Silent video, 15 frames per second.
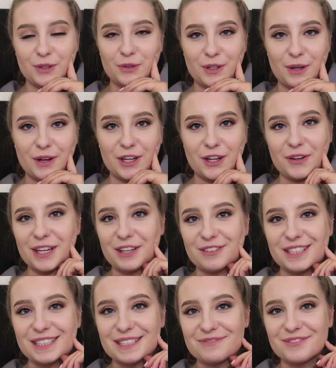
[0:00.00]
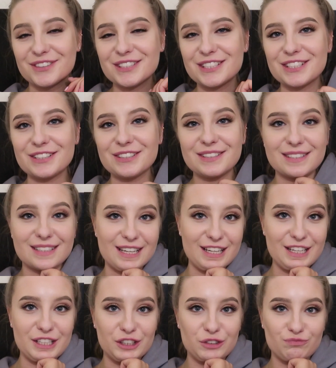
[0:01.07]
although I know he really didn't want to,
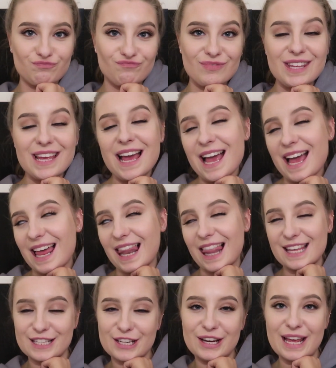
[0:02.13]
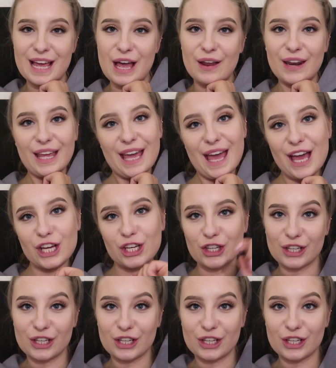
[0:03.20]
so let's go down and get